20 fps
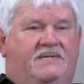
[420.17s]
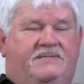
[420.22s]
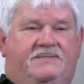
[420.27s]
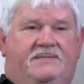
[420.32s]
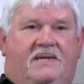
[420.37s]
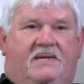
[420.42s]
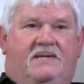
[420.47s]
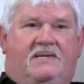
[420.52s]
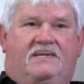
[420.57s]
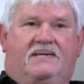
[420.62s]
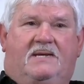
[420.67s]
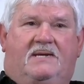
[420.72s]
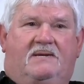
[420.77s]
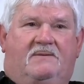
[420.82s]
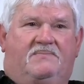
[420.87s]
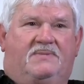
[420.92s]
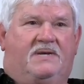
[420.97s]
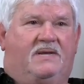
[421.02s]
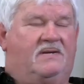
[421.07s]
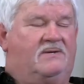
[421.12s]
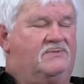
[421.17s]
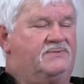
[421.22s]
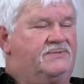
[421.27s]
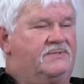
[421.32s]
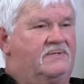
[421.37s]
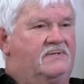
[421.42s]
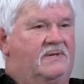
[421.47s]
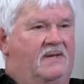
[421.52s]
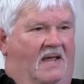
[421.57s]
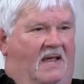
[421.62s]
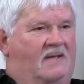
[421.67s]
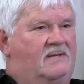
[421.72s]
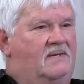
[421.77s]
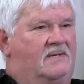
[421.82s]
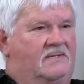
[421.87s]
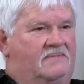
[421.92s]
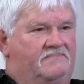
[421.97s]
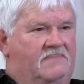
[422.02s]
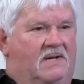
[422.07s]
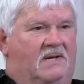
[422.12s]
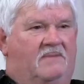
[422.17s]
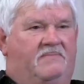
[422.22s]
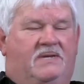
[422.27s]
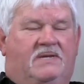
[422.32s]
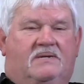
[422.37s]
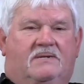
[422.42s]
He's dead now, but I love Bobby.